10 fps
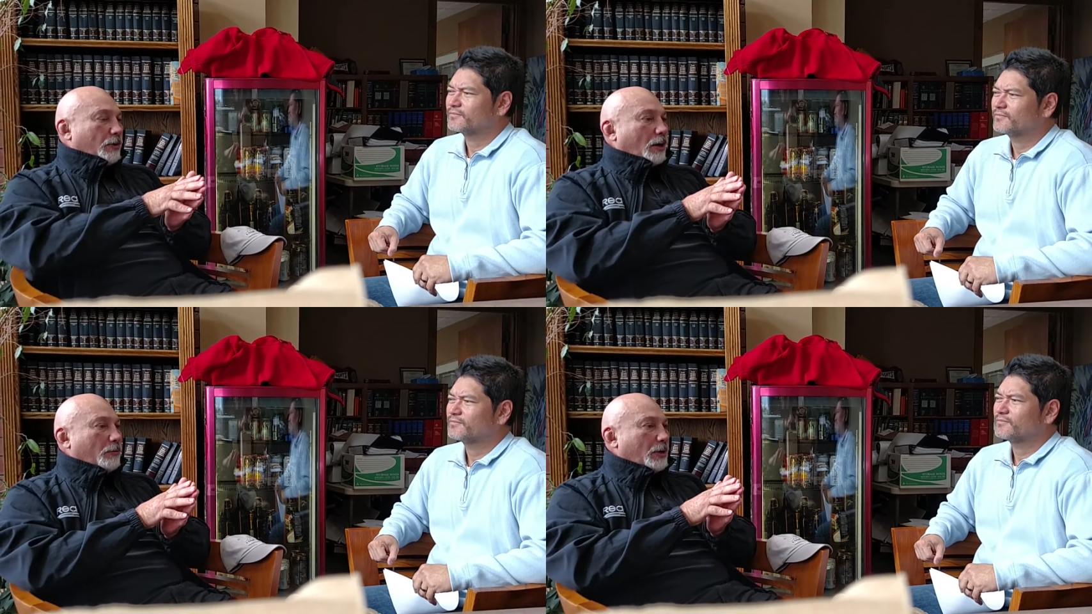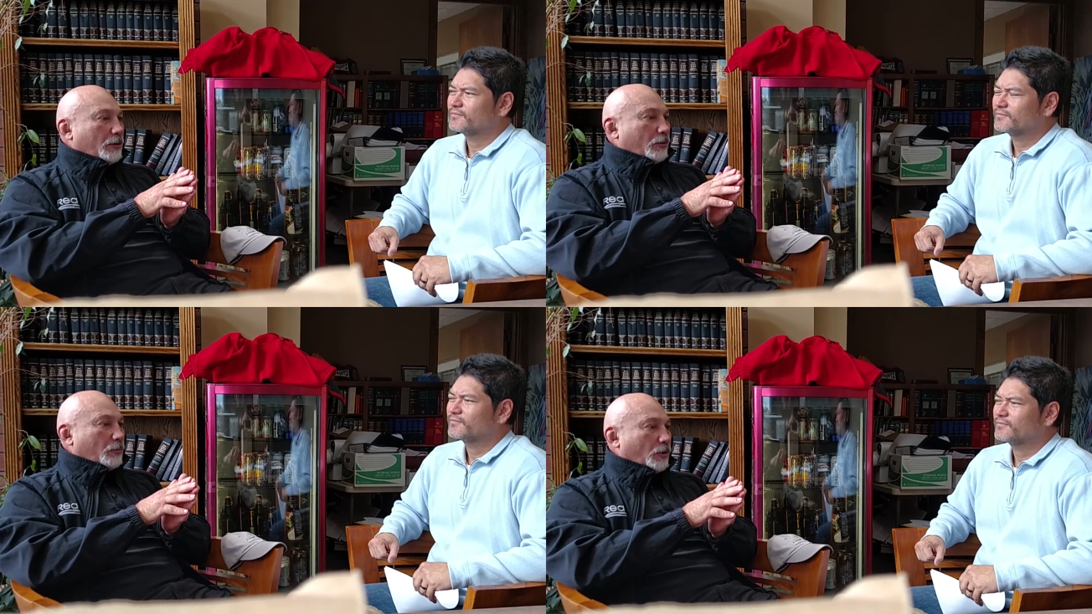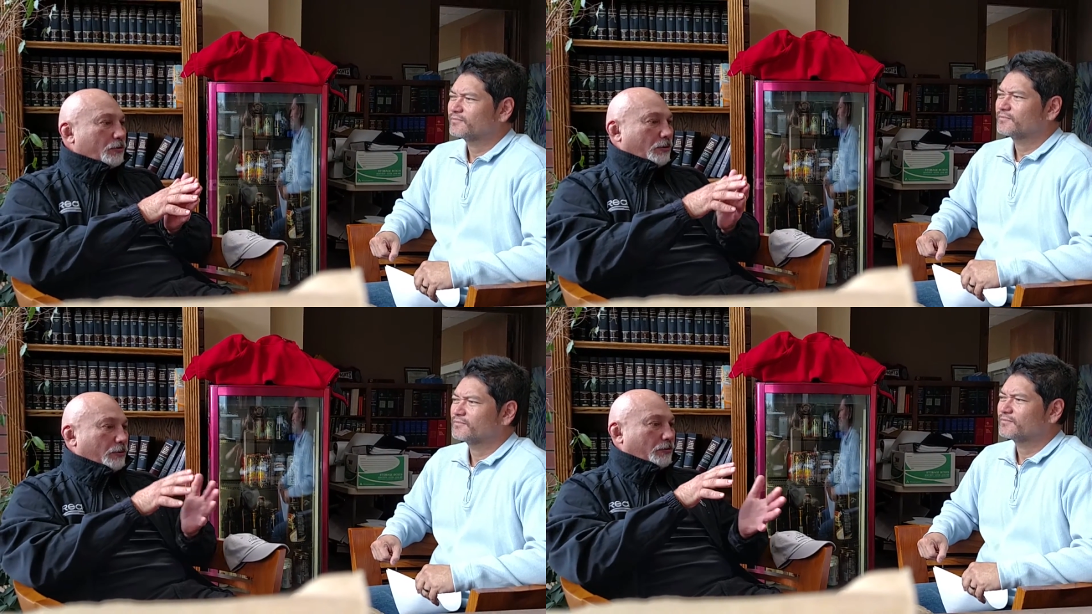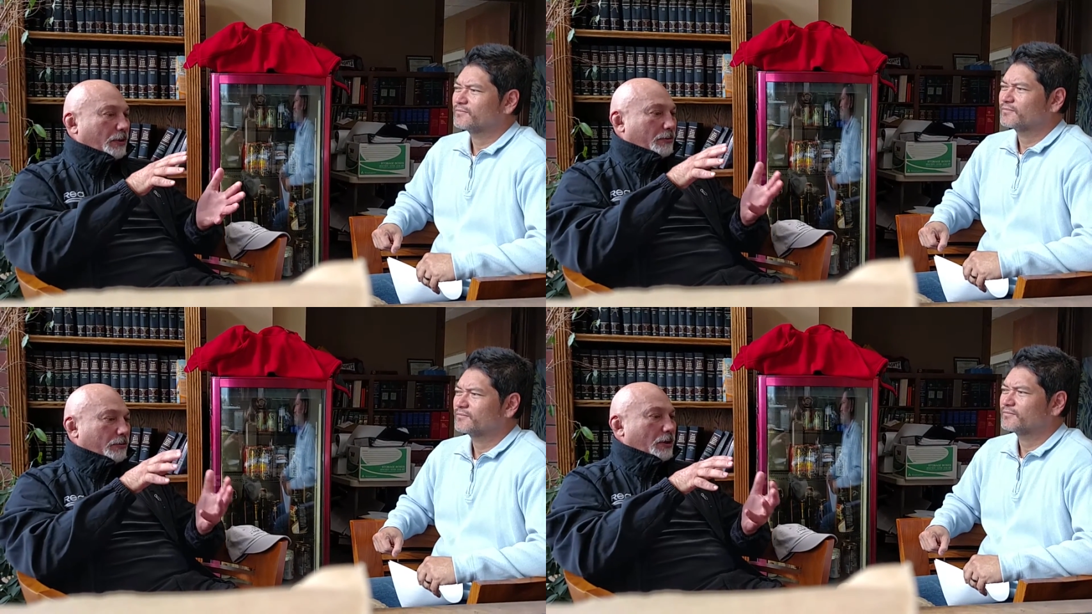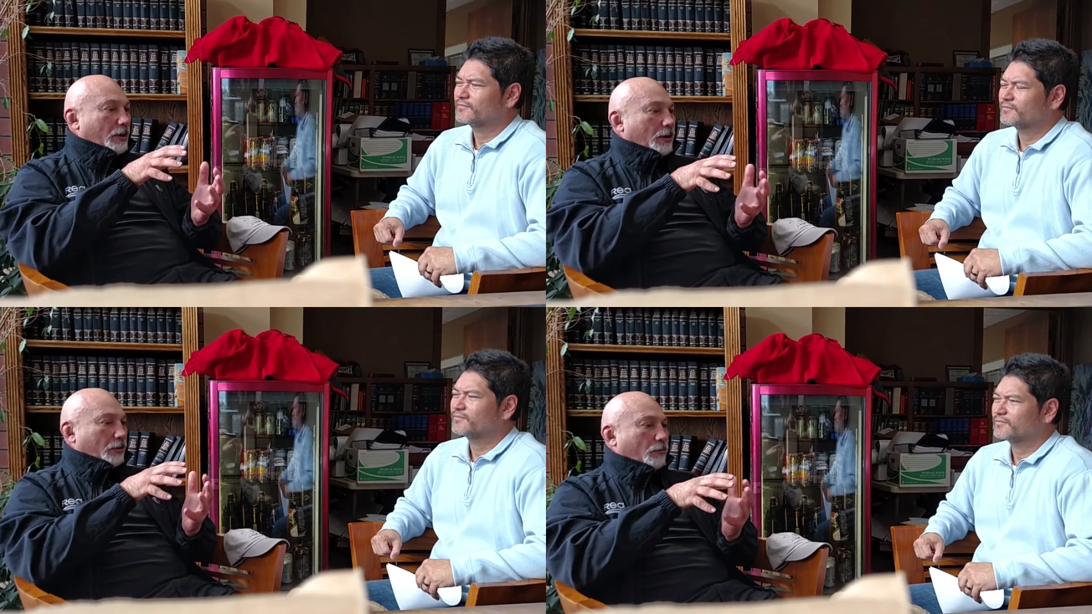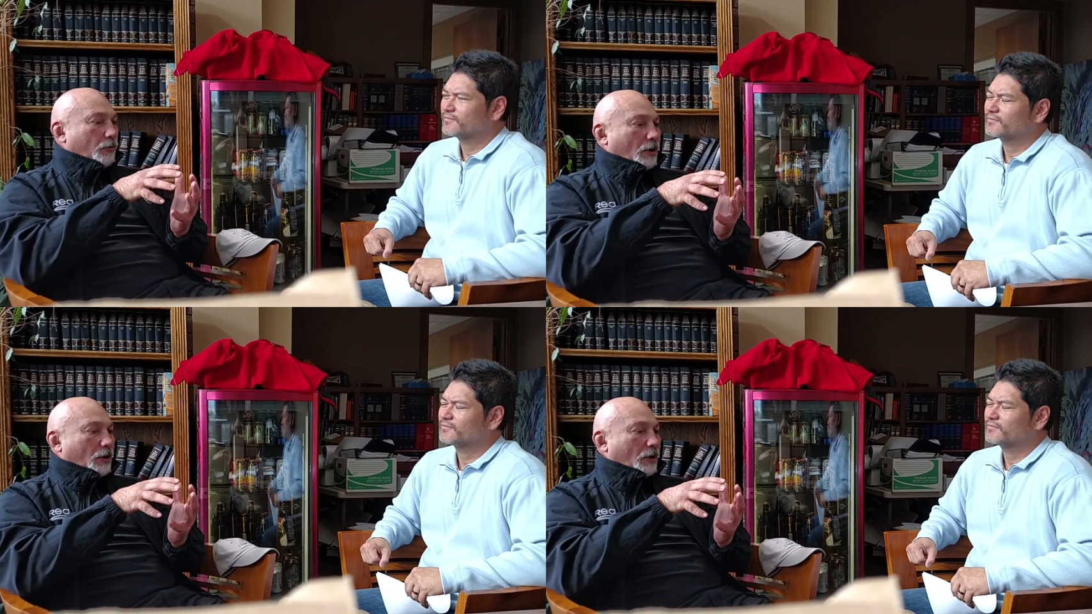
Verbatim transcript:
Speaker 1: firearm into their personal defense and their,